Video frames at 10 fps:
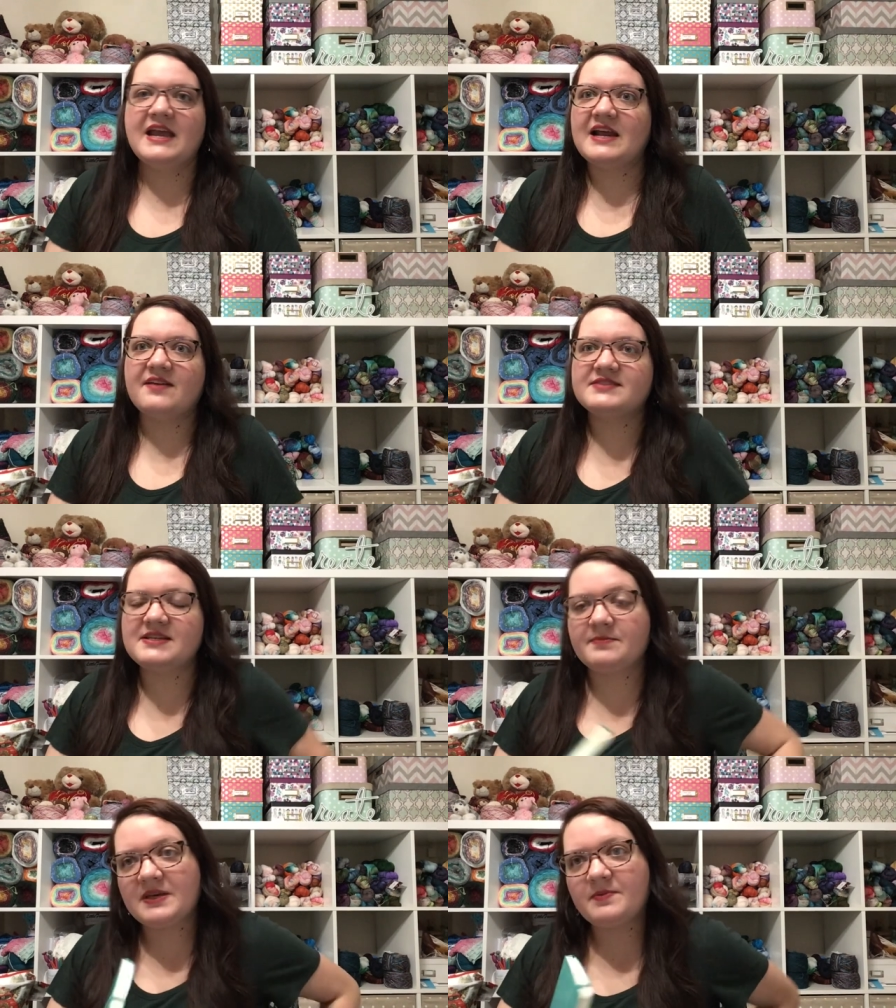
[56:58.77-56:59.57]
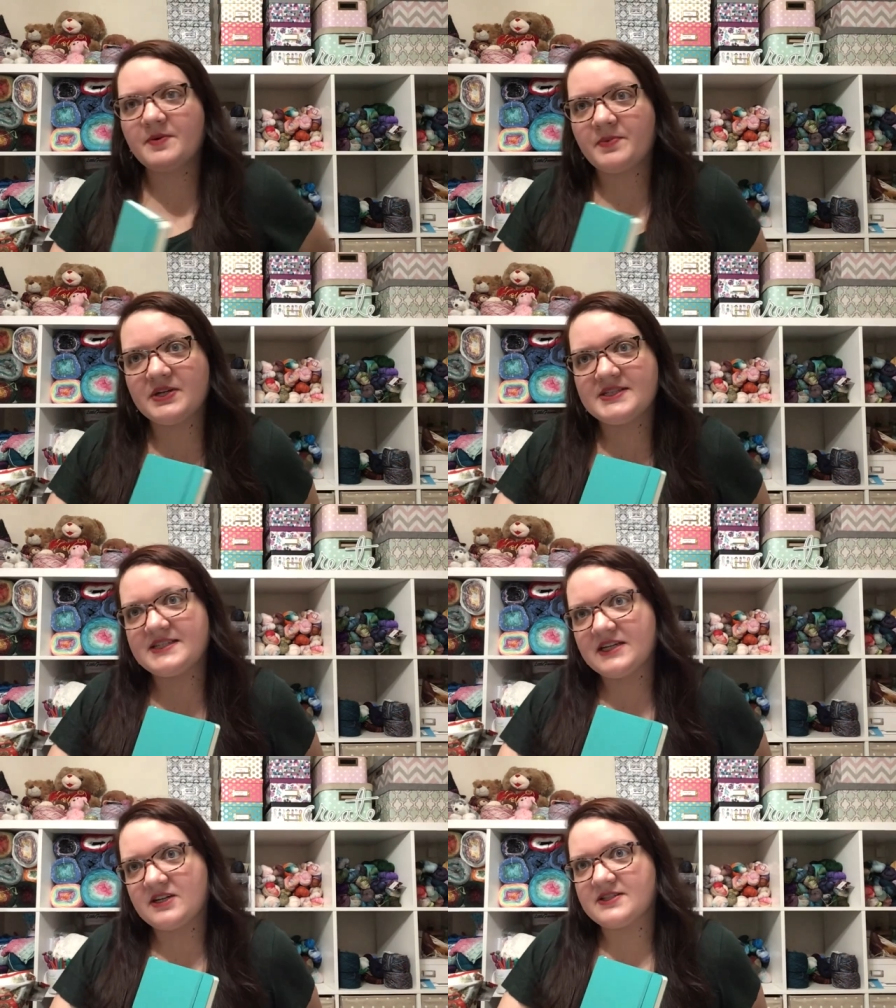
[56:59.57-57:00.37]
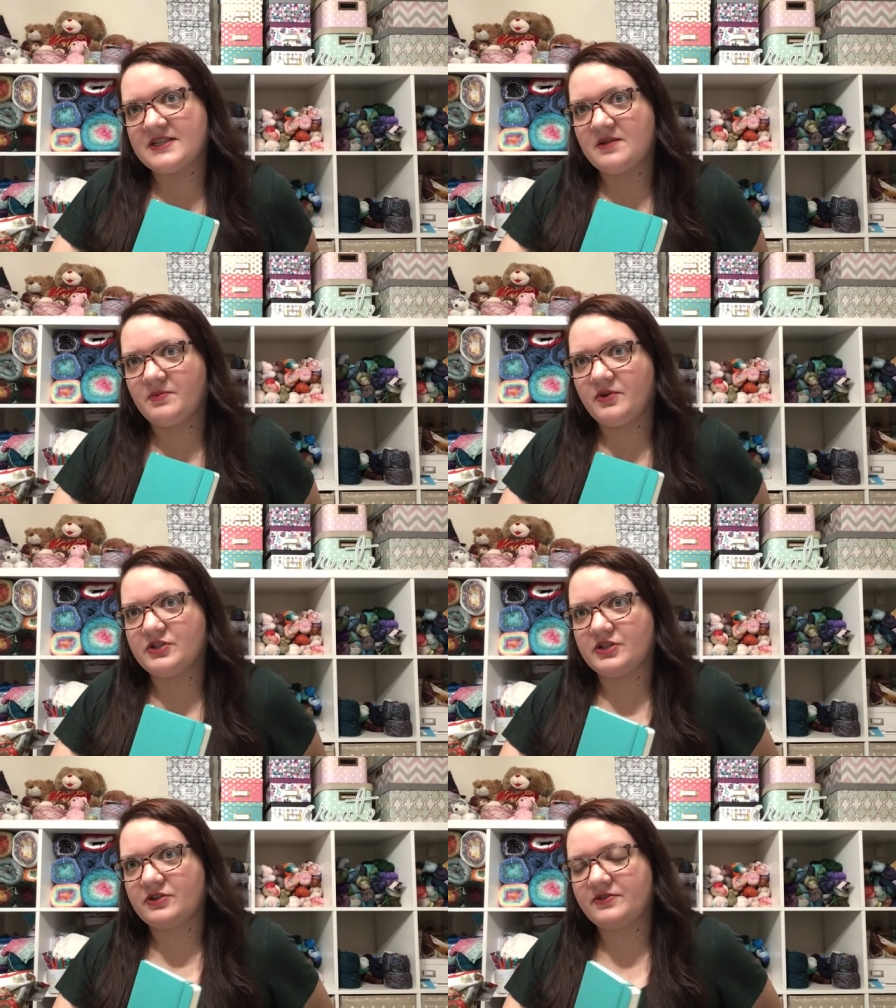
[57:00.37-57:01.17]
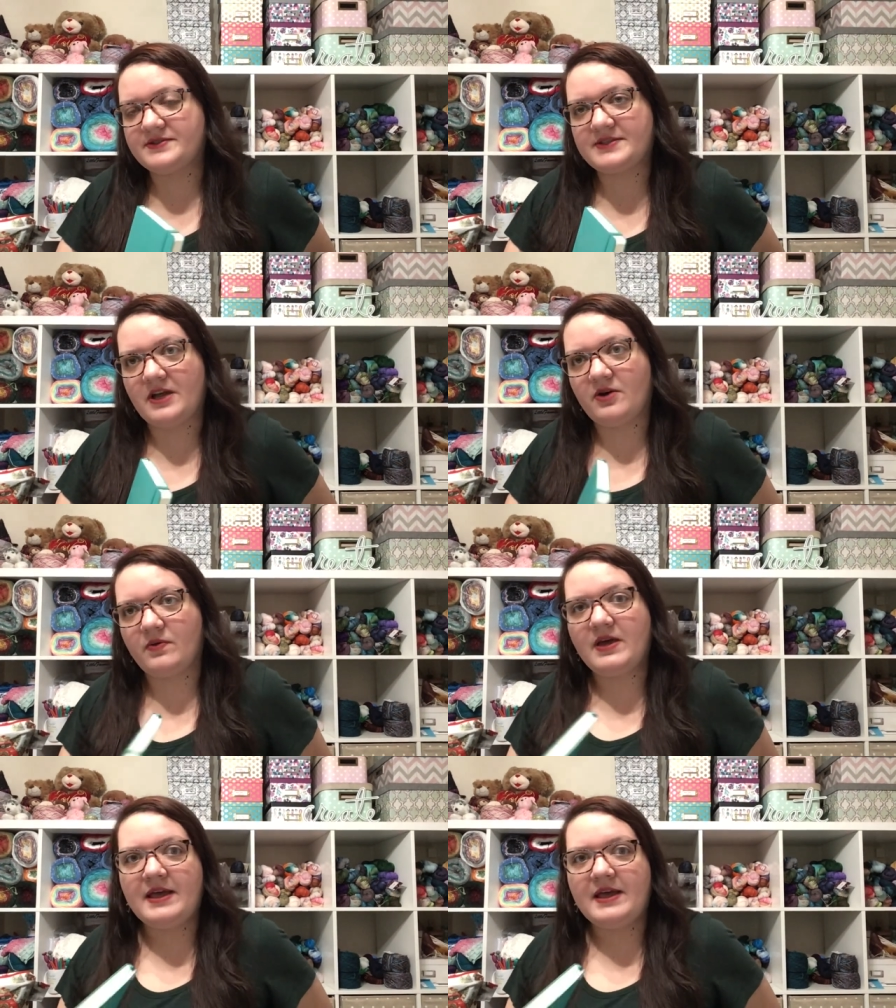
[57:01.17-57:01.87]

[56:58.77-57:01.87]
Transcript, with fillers: and I've seen people put stickers in the bullet journals, so